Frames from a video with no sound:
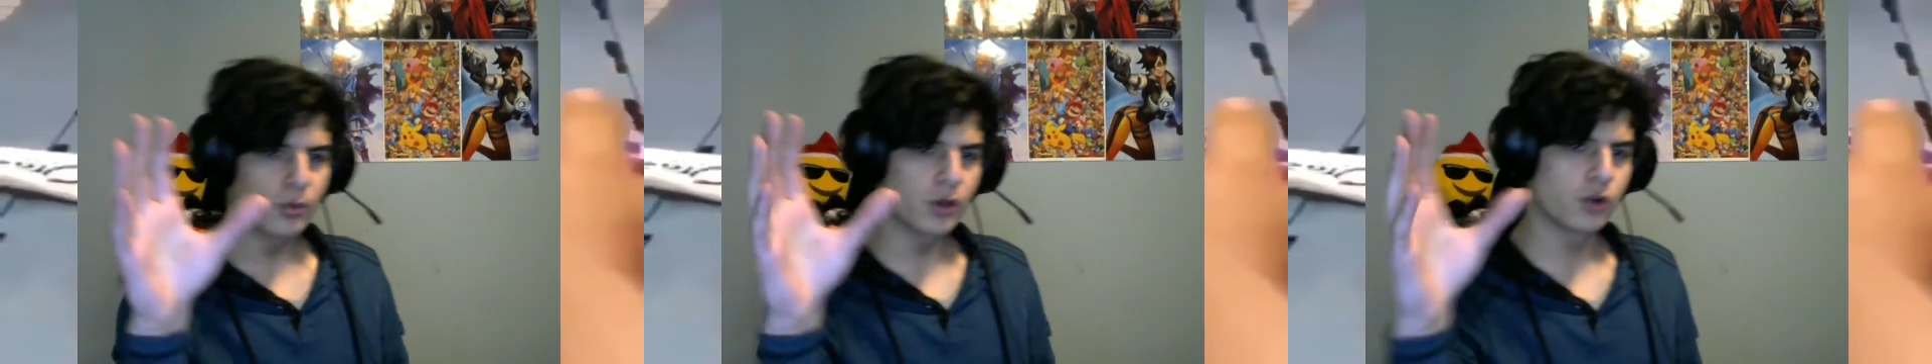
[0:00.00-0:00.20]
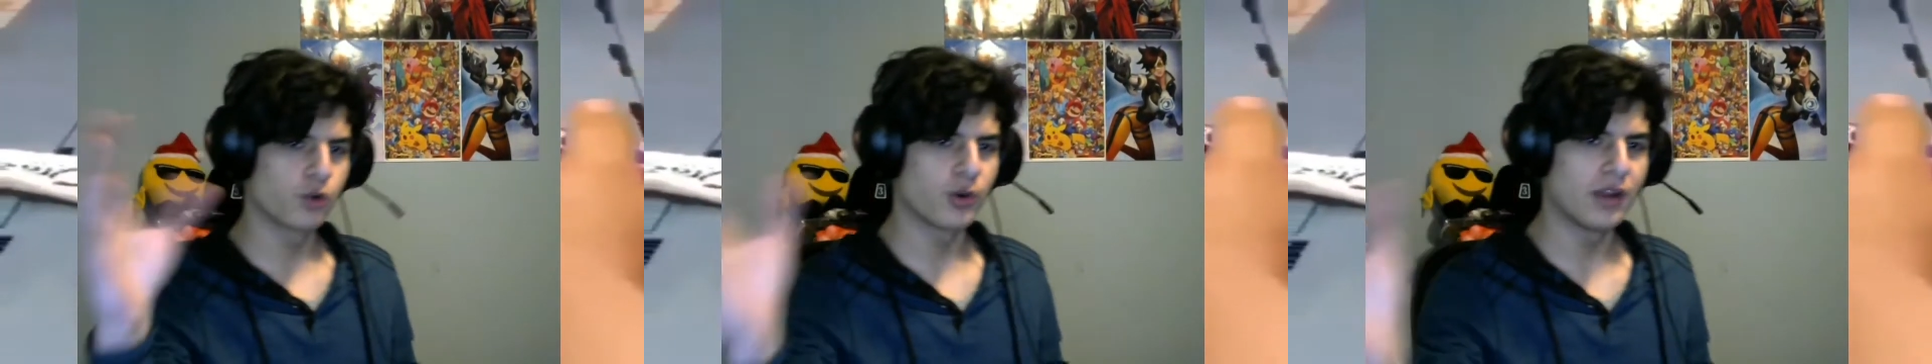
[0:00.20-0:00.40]

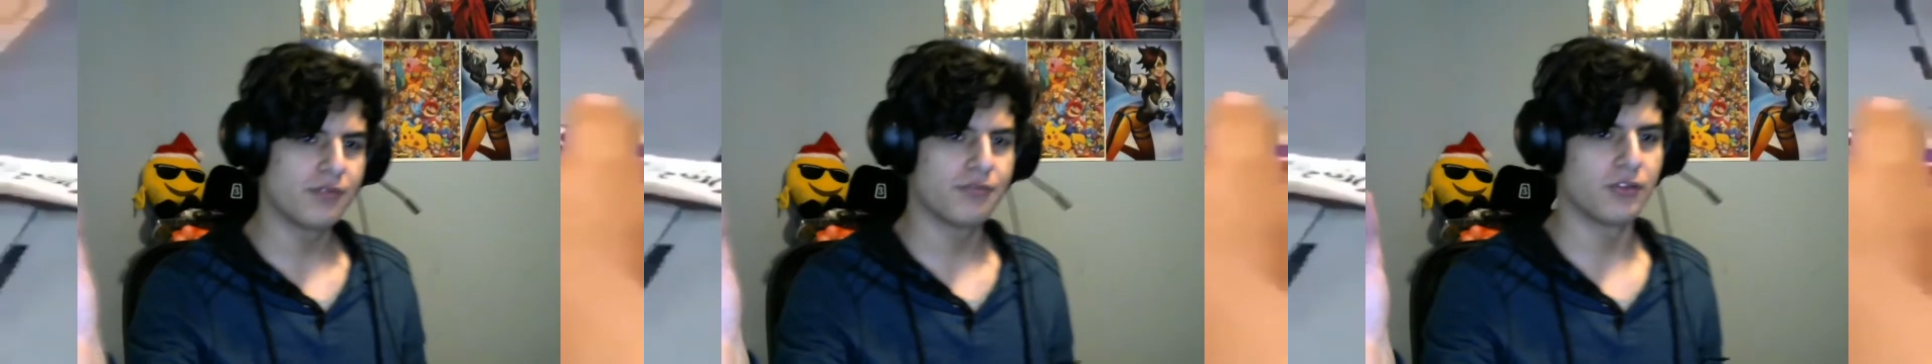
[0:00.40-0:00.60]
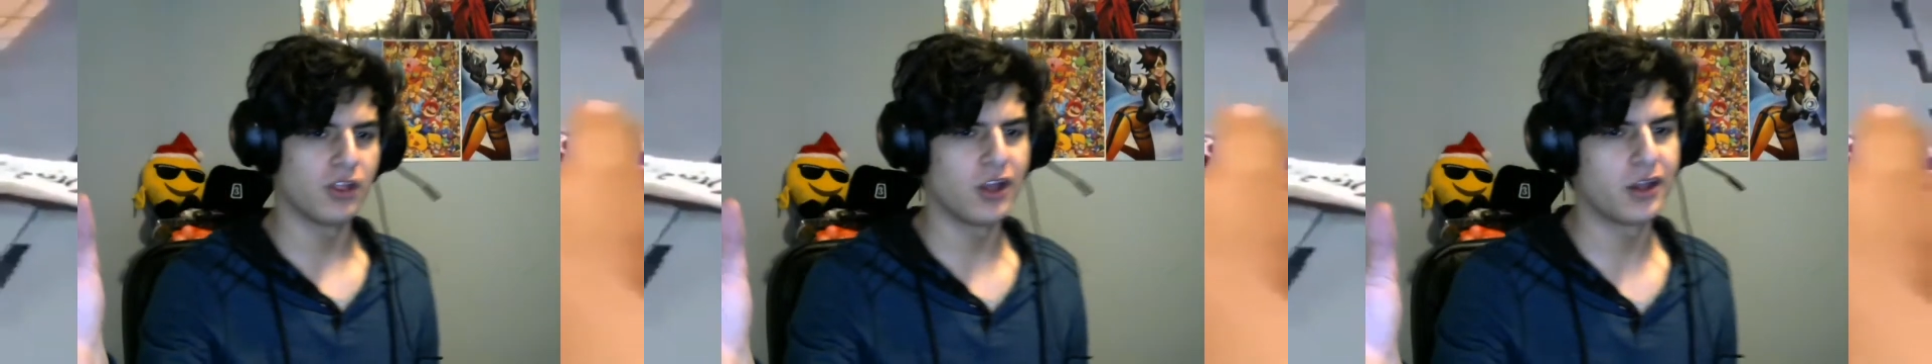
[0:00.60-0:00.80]
were great
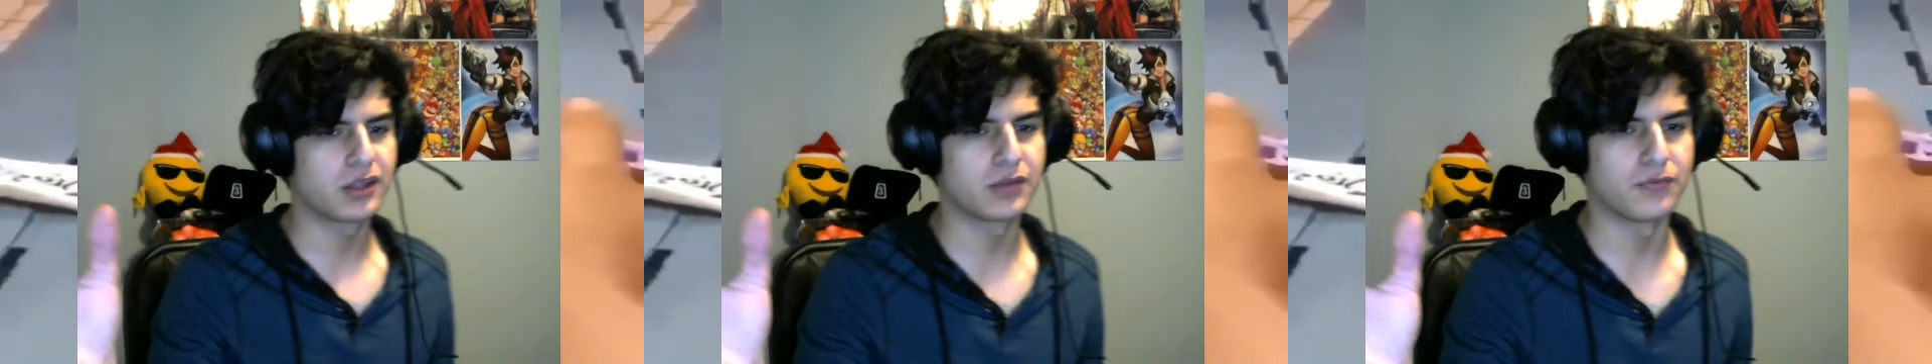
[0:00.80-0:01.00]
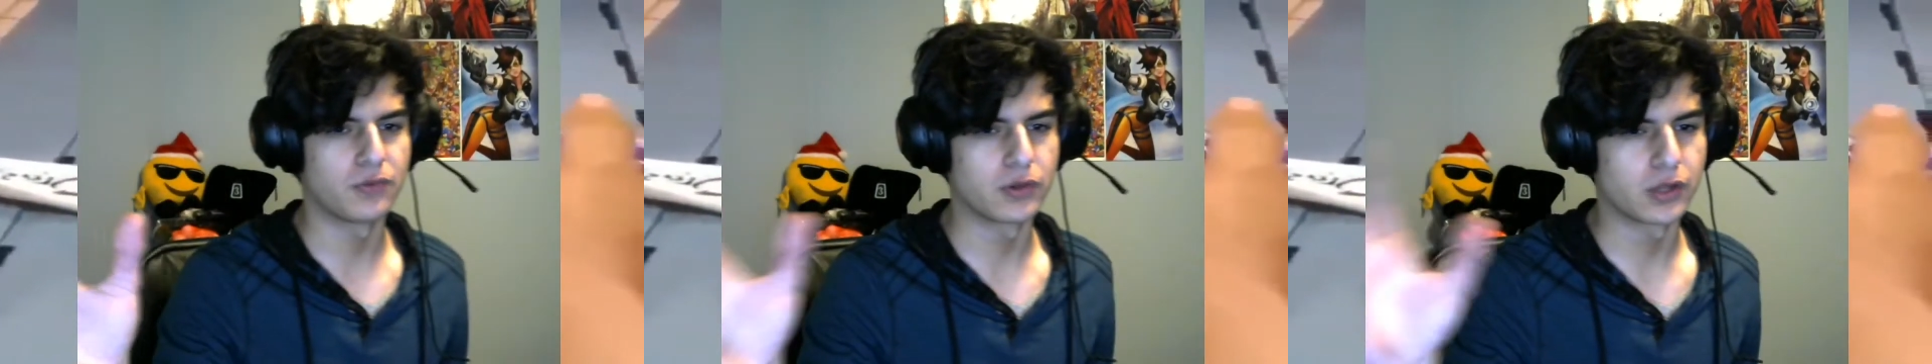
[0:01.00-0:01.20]

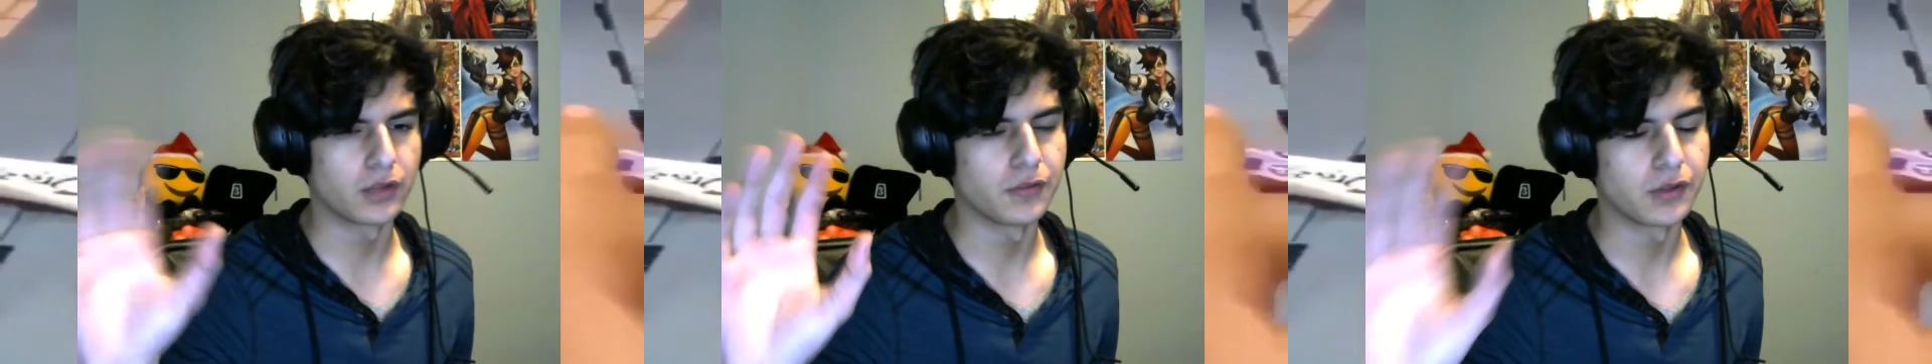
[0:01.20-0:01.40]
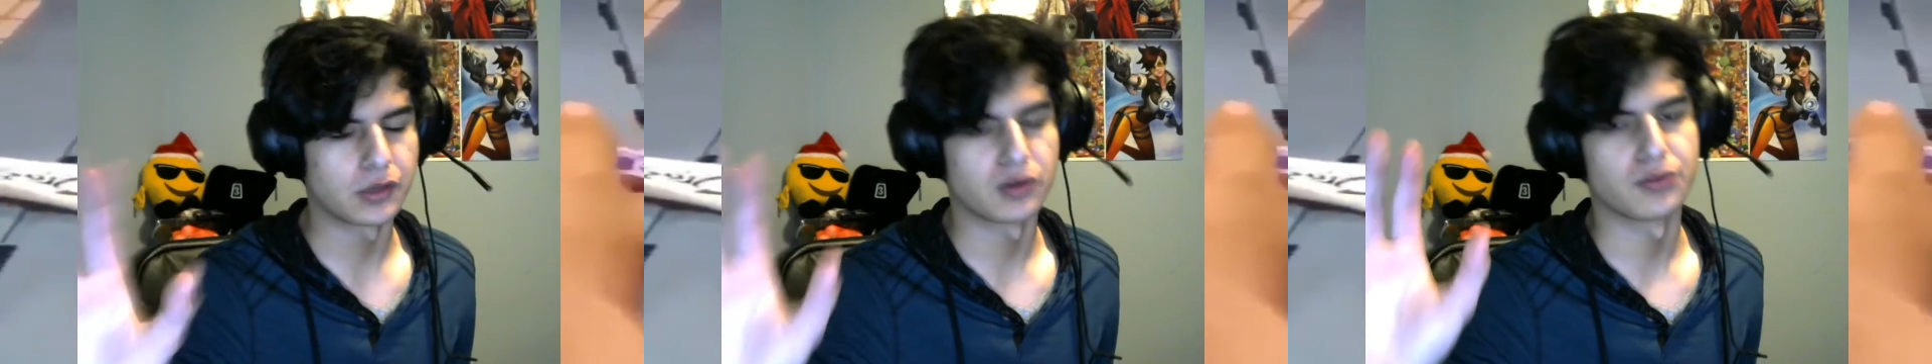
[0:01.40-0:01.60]
philosophers
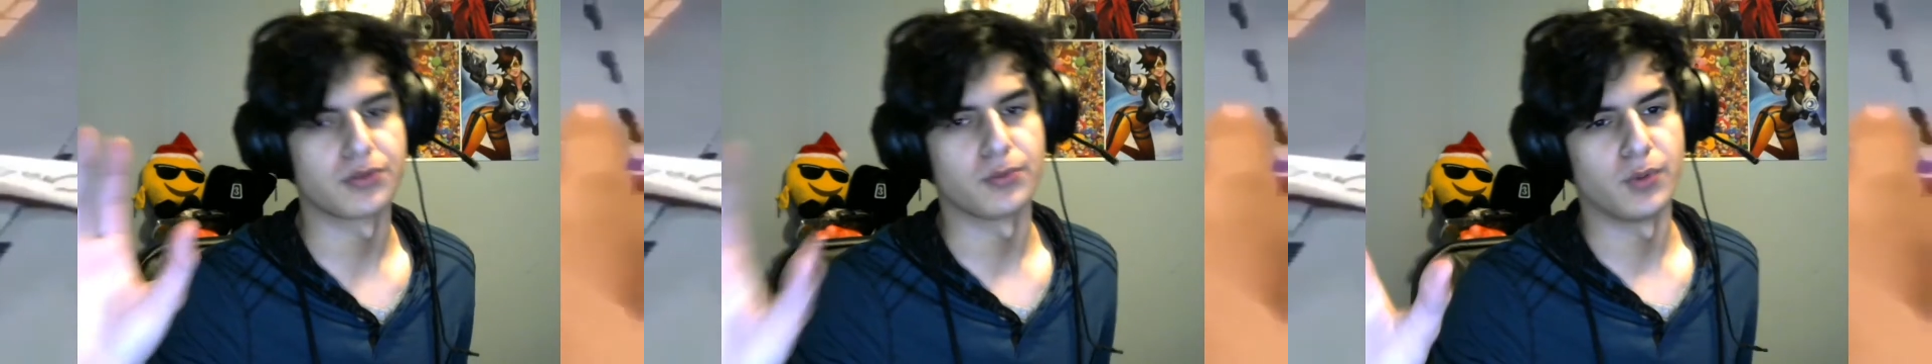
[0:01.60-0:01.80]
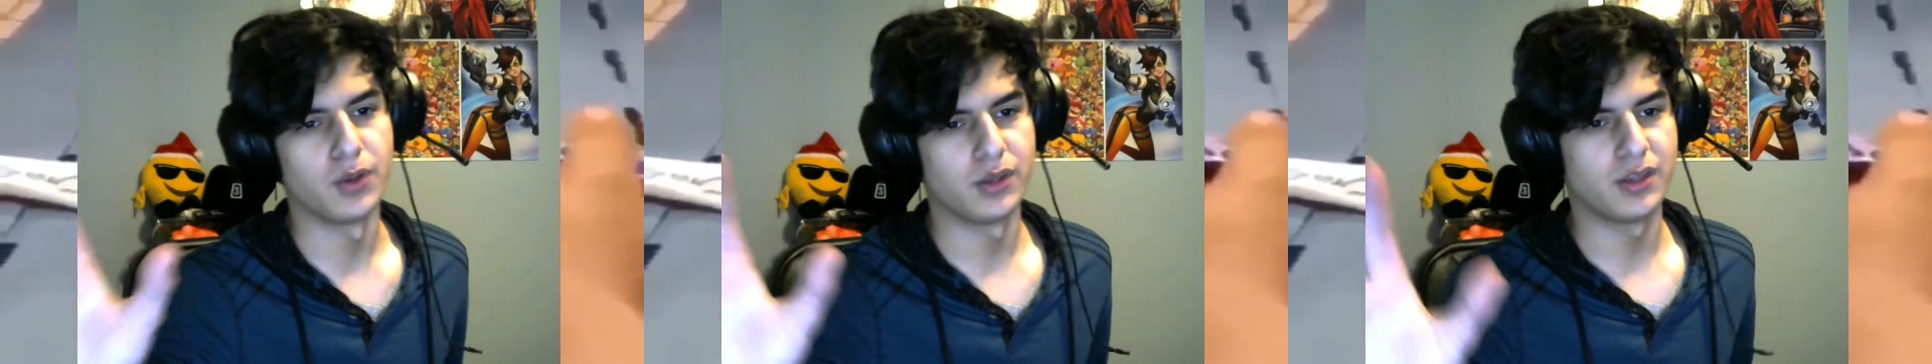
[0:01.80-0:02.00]
on this earth
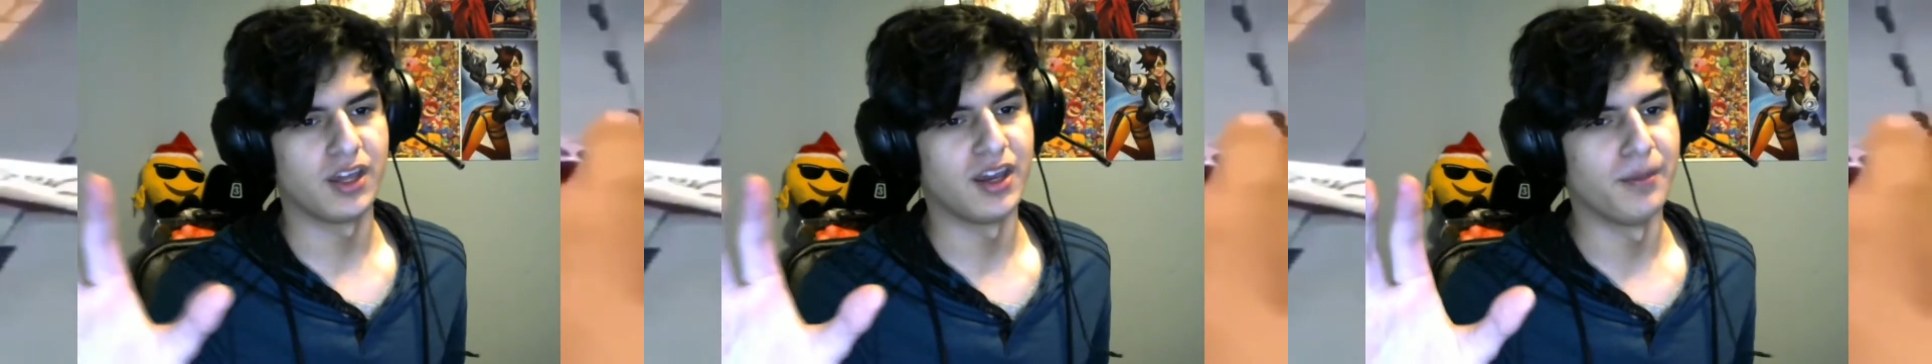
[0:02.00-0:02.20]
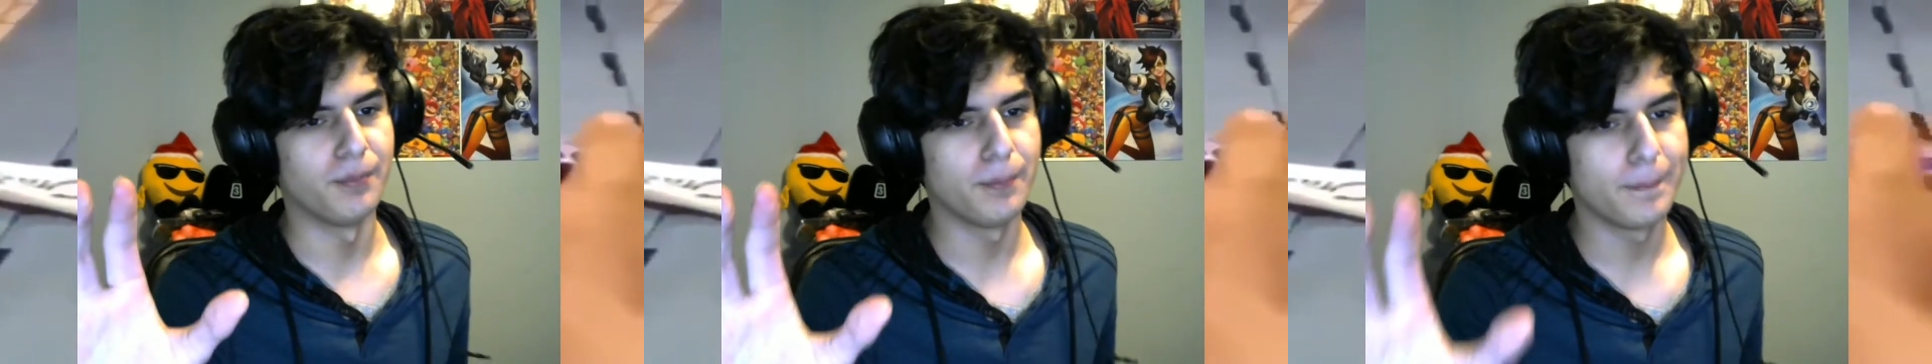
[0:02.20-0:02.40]
at one
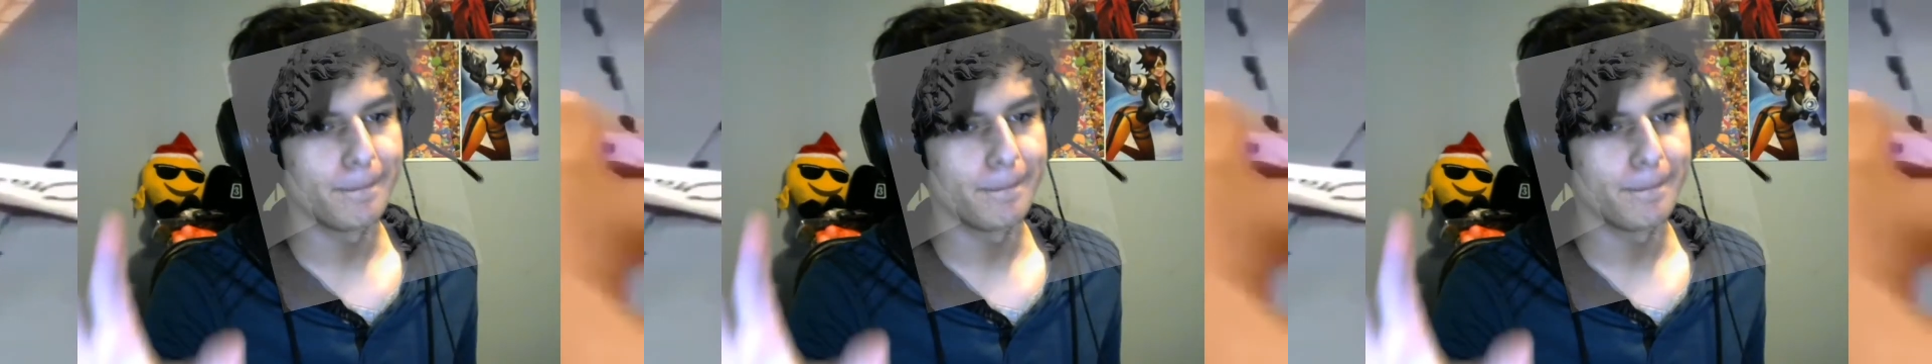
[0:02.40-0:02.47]
time